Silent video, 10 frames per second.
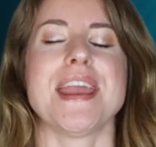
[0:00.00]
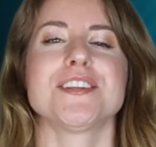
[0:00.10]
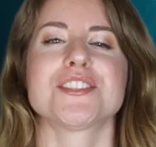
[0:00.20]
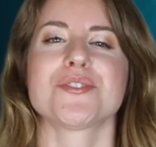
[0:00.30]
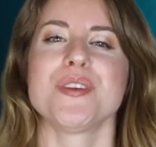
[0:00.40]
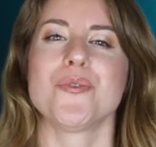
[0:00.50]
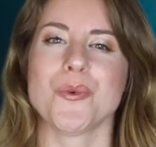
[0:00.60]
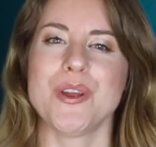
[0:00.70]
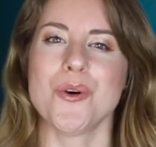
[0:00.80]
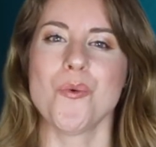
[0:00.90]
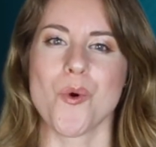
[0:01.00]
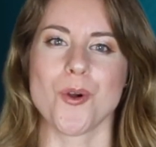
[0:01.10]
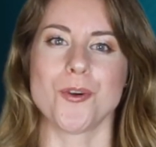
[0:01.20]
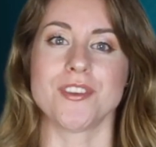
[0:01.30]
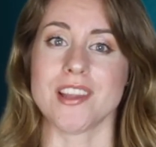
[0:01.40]
Answering
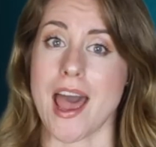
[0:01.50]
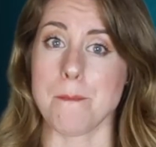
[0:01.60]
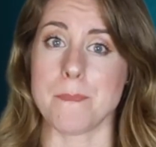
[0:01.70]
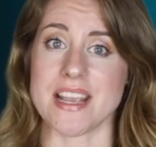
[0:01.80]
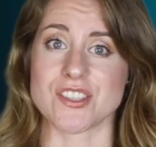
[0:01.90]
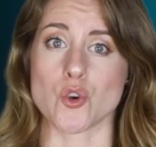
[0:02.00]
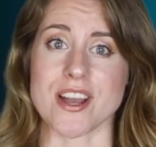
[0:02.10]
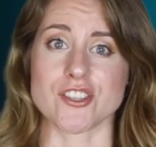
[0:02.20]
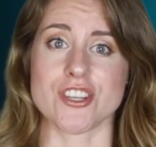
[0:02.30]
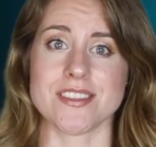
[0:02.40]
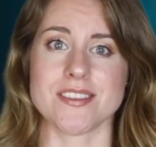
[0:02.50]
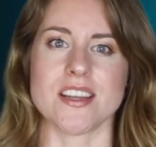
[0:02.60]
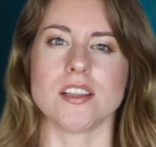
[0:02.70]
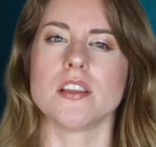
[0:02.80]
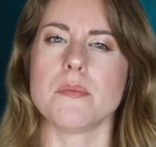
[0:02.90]
real-world lab-based questions in
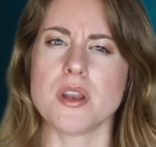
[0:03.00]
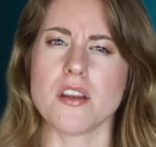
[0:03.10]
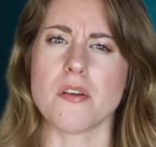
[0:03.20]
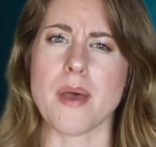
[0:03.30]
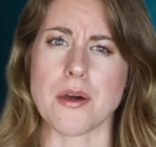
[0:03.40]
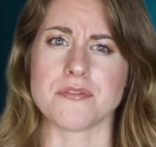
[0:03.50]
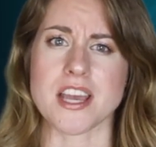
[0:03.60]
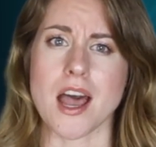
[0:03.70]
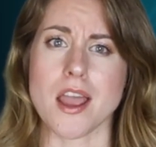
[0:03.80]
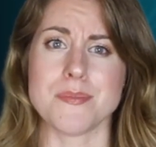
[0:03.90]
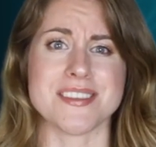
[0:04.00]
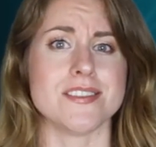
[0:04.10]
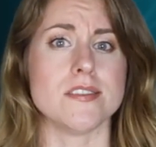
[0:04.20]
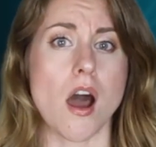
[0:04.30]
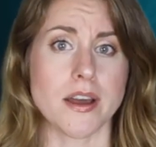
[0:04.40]
a limited amount of time is
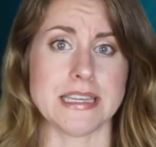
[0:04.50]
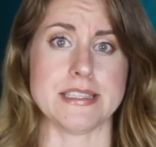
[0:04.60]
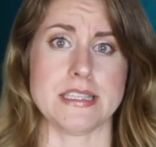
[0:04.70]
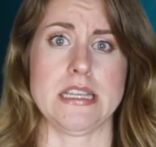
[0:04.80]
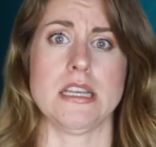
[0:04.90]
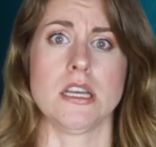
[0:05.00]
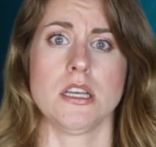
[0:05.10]
not easy.